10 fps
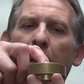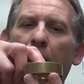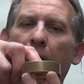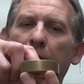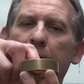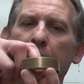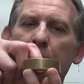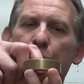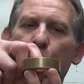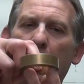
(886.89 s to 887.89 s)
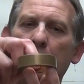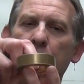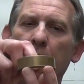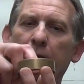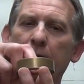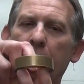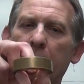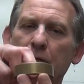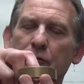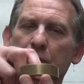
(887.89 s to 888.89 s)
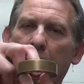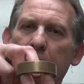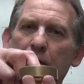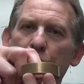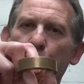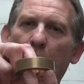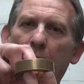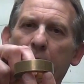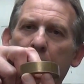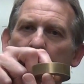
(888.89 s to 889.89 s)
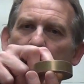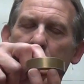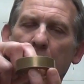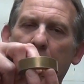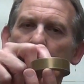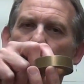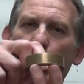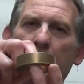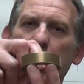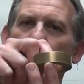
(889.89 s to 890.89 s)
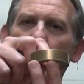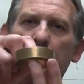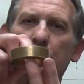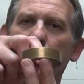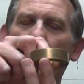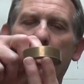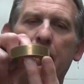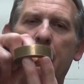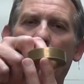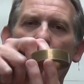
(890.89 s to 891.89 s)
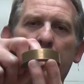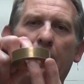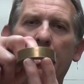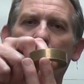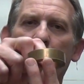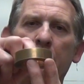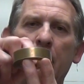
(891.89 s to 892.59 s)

I can translate, I can slide this way and I can slide this way and still stay in contact.